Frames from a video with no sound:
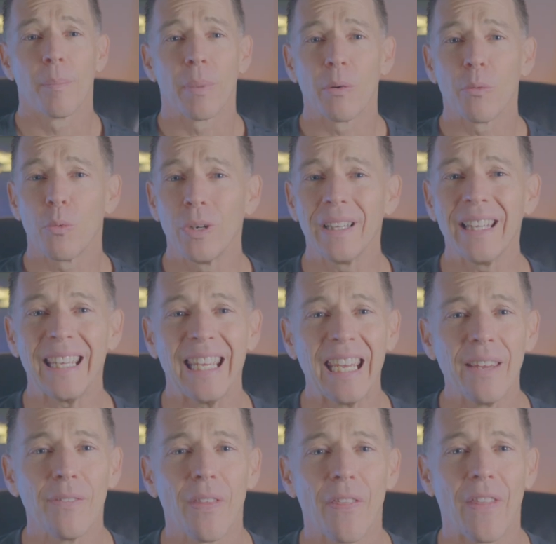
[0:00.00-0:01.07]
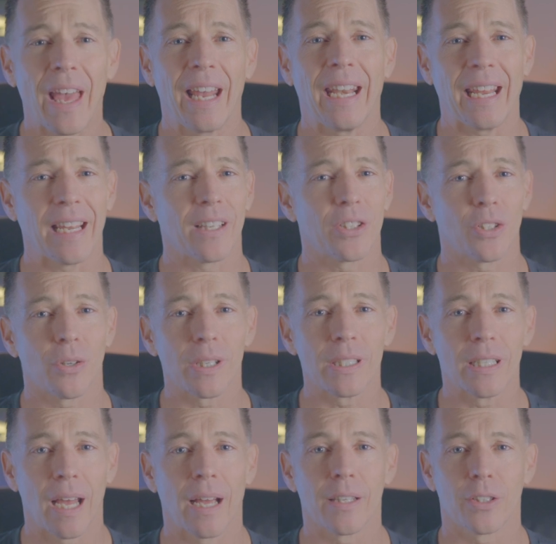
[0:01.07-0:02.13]
But really, even that answer is
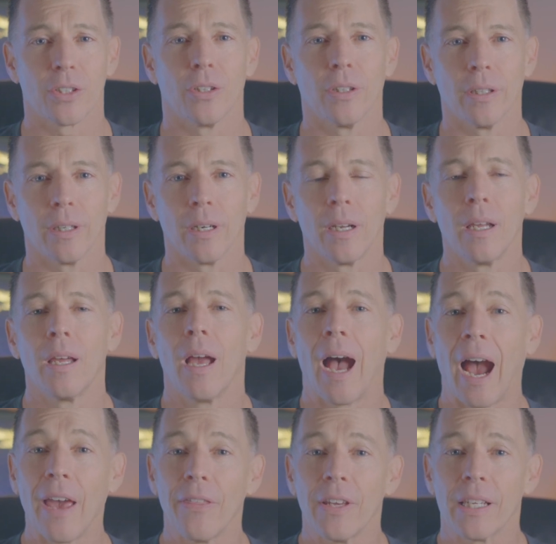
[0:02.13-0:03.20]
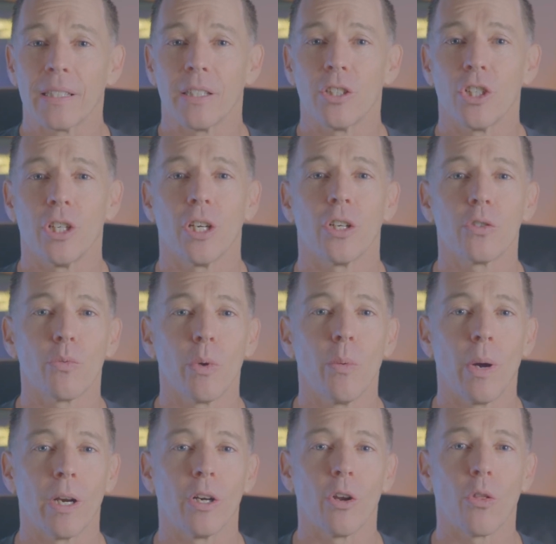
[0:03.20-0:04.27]
not certain. I think as engineers, we
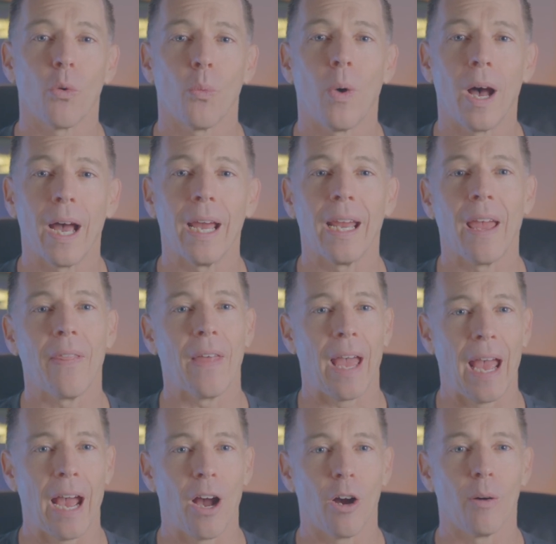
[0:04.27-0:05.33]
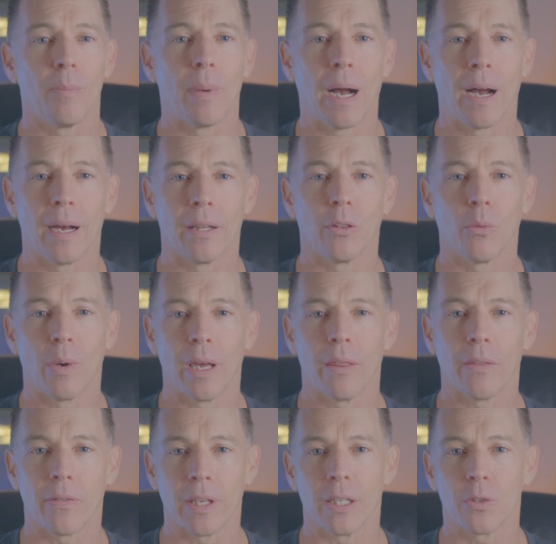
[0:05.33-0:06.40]
want to know the why and the how behind the way
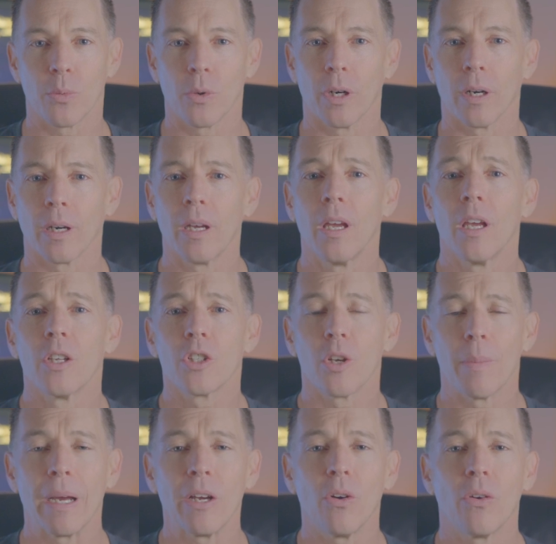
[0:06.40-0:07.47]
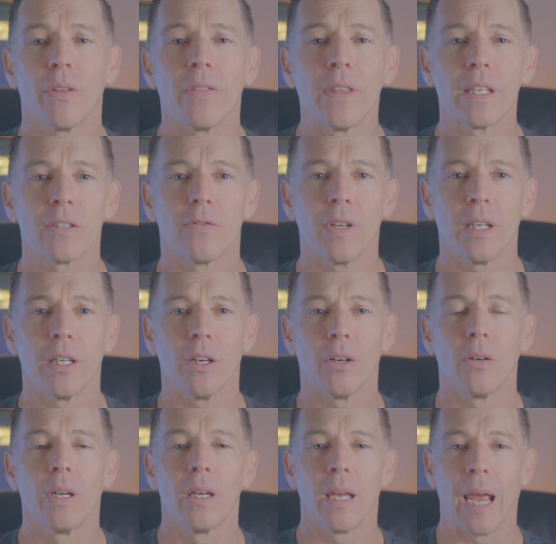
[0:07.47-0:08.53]
that things work. So my goal in this
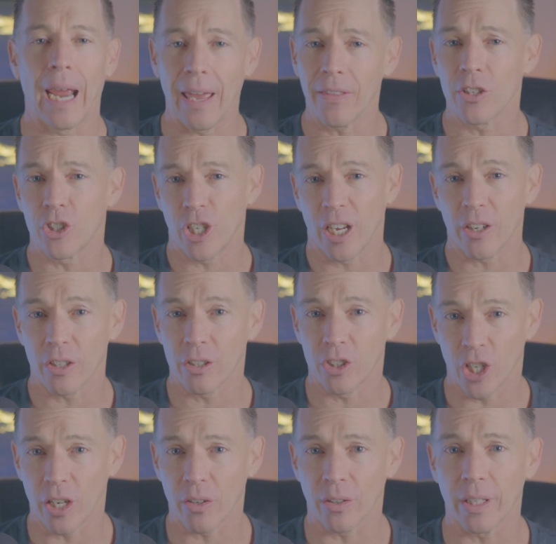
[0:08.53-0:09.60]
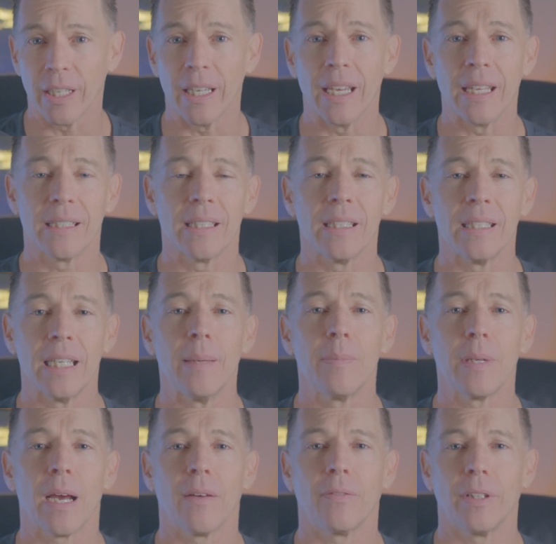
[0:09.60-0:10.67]
video and this channel generally is to deep
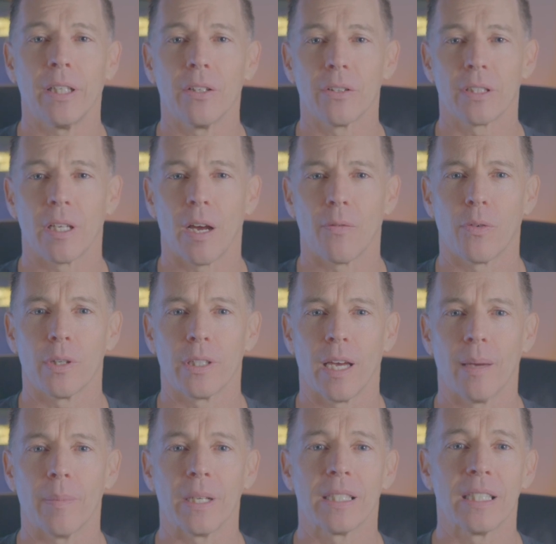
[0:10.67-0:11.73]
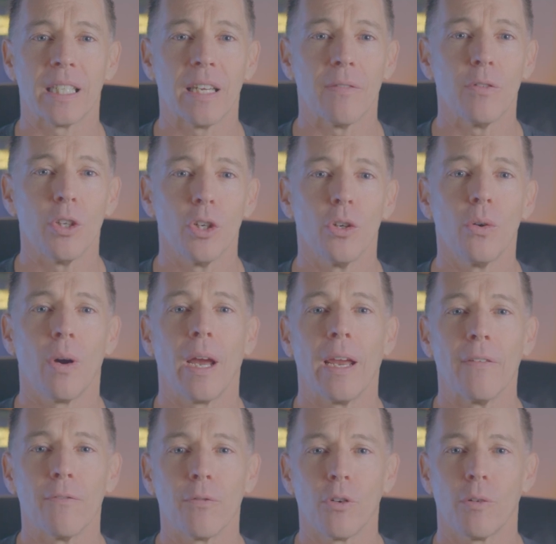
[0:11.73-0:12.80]
dive legal software topics to give you
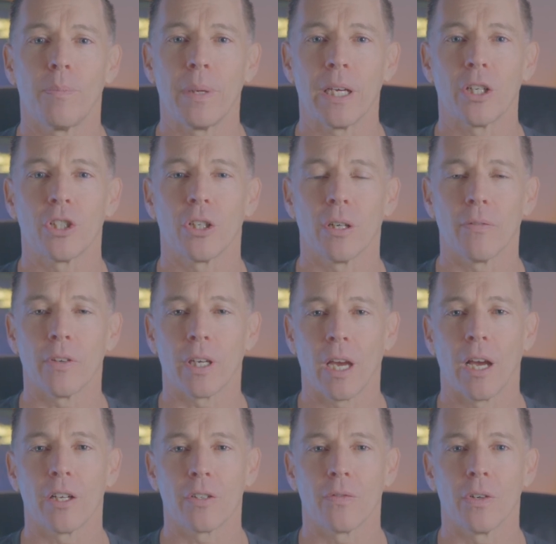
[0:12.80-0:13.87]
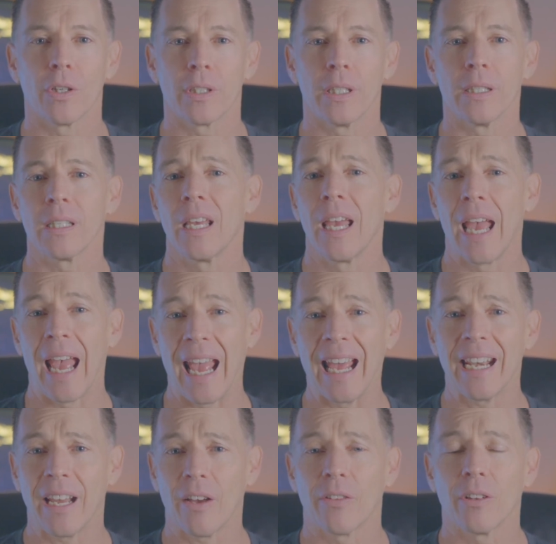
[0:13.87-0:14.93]
a full picture of the controversies
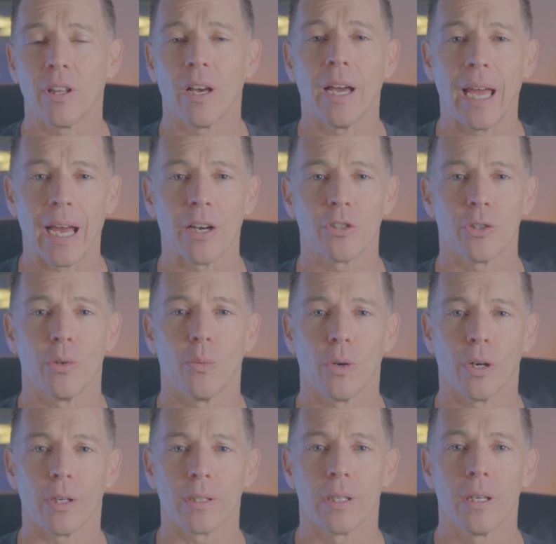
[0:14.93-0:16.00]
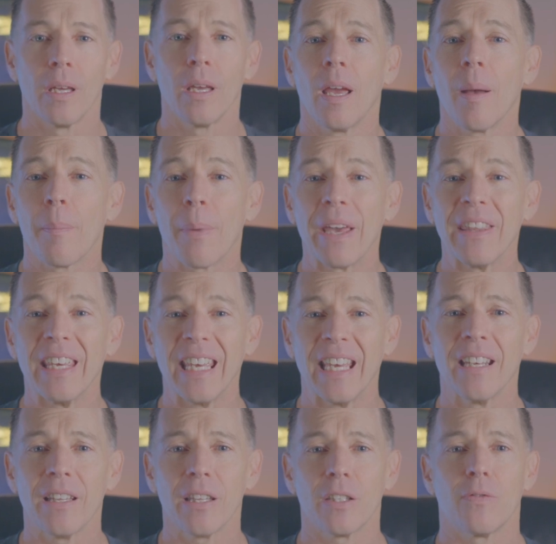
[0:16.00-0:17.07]
and how the law actually works. By the
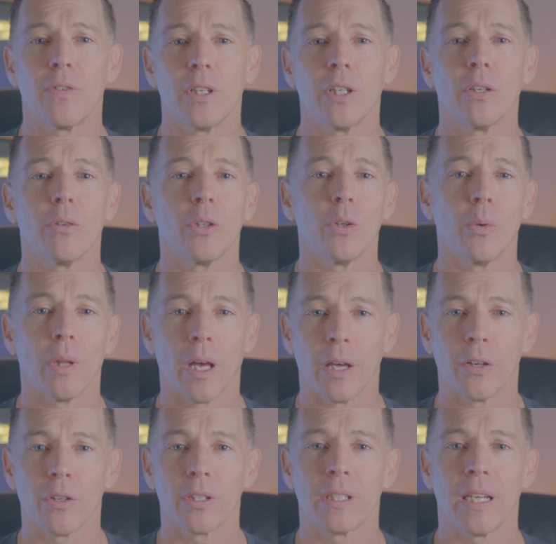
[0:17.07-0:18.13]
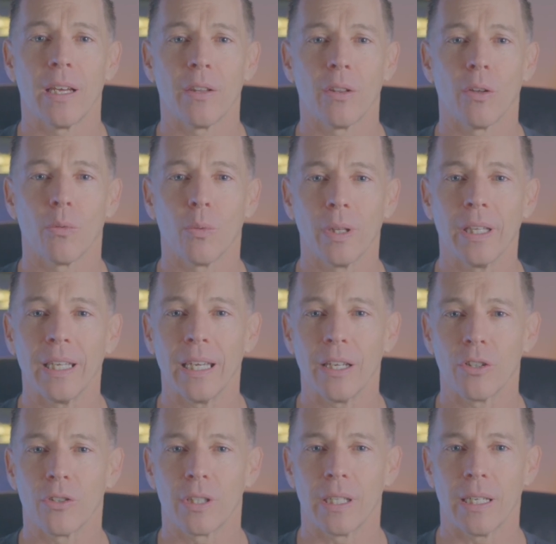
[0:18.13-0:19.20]
end of this video, you will understand the really
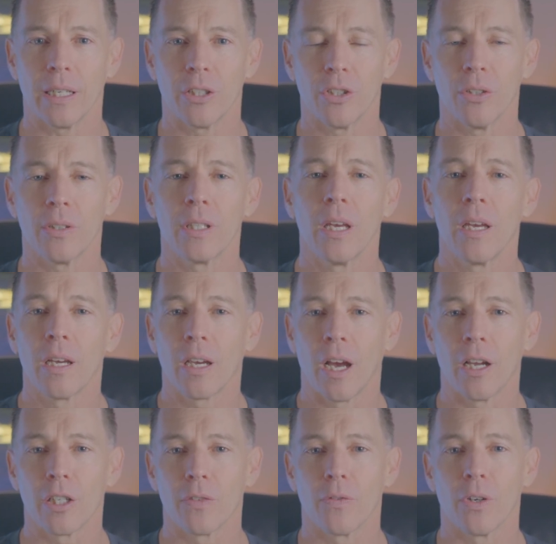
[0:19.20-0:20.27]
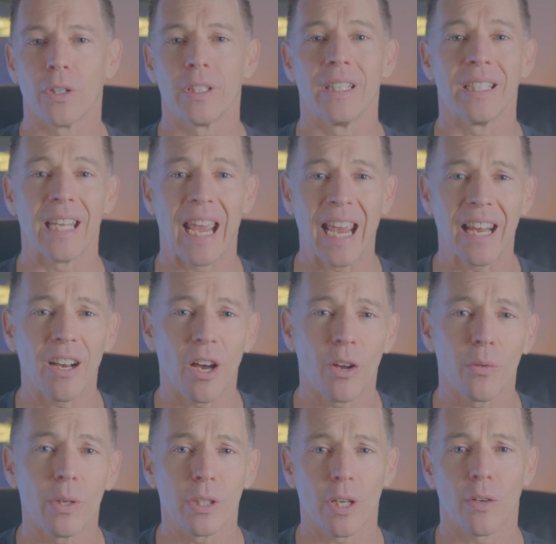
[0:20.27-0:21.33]
interesting issues, controversies, and
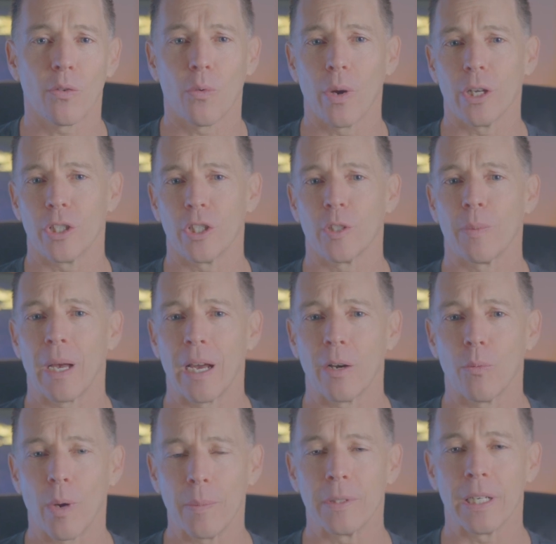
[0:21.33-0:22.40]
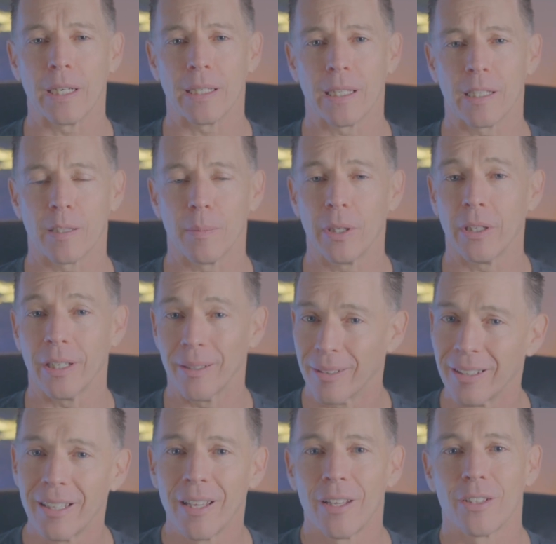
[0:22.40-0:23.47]
unresolved questions behind website accessibility.
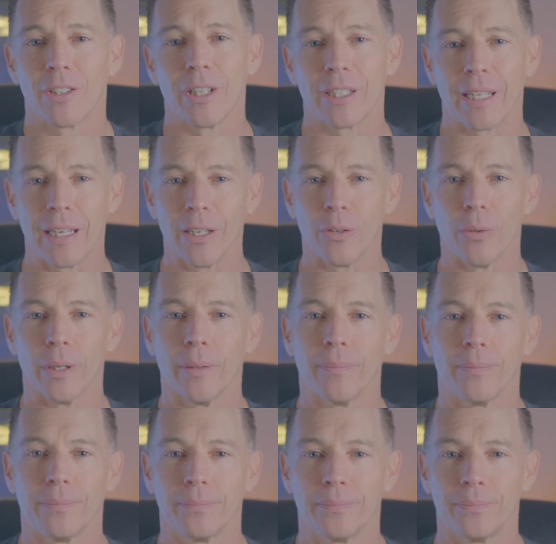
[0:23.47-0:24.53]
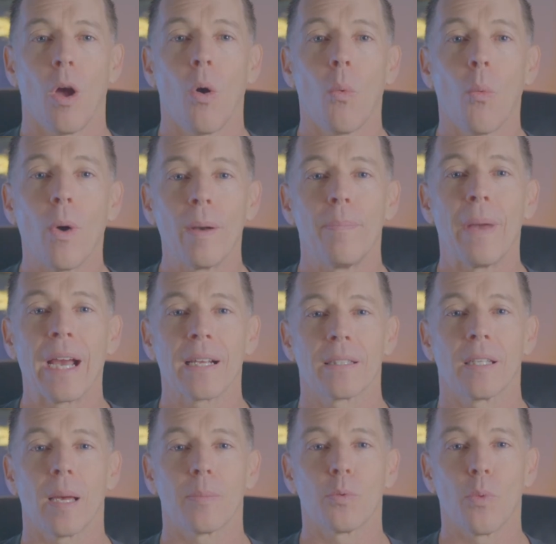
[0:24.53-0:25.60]
So let's get into it. What
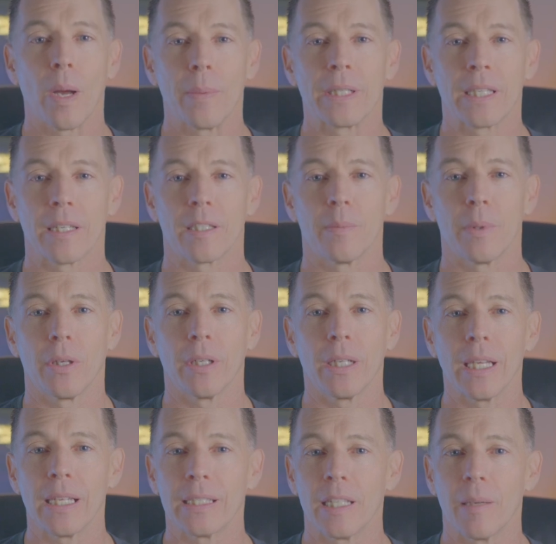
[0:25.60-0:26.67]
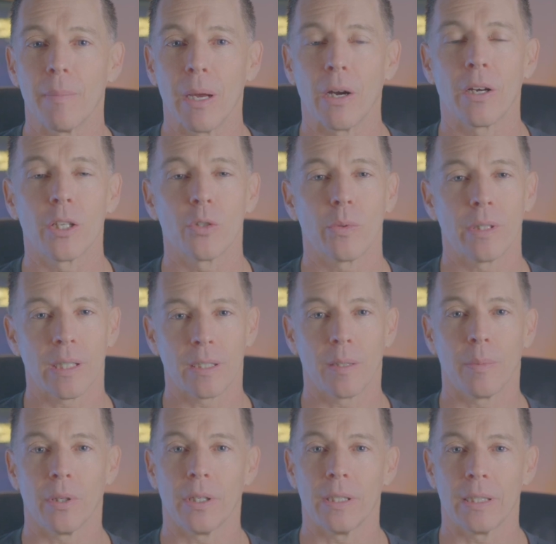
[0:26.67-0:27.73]
backstops web accessibility is the Americans with
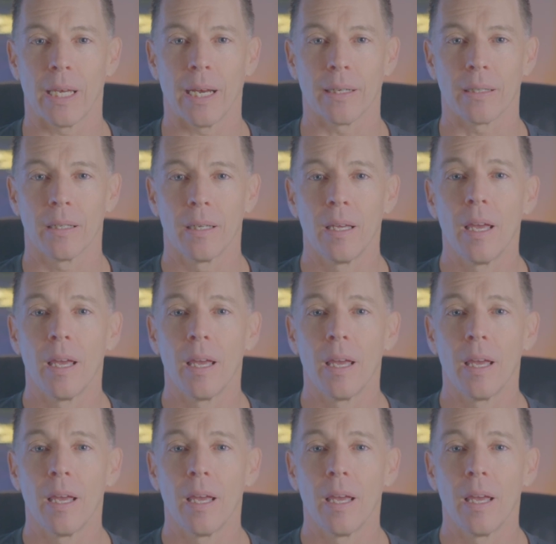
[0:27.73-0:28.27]
Disabilities Act.